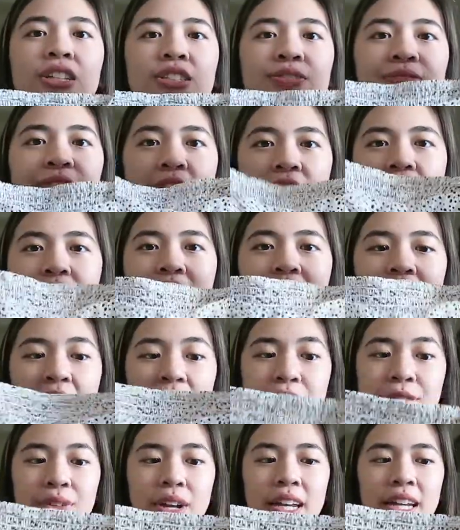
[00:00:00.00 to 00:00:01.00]
is very
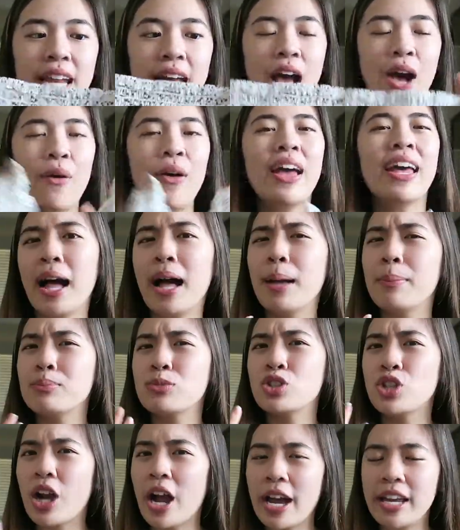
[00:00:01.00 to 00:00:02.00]
in right now. I'm
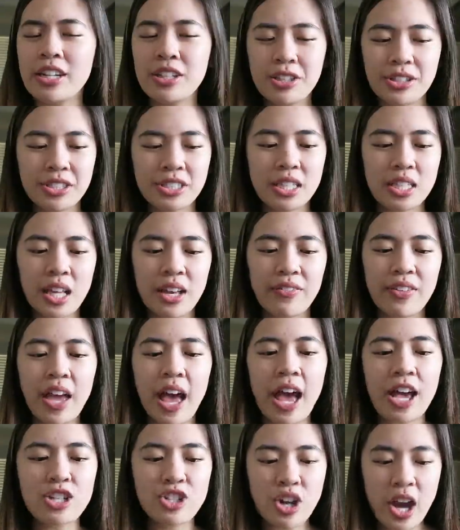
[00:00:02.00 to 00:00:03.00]
trying to learn to love it.
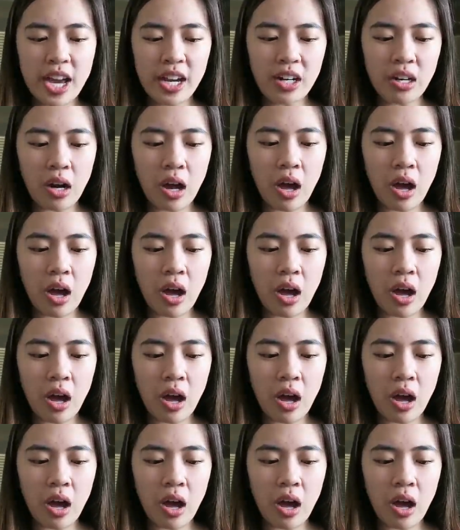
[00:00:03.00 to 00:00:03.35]
I tried it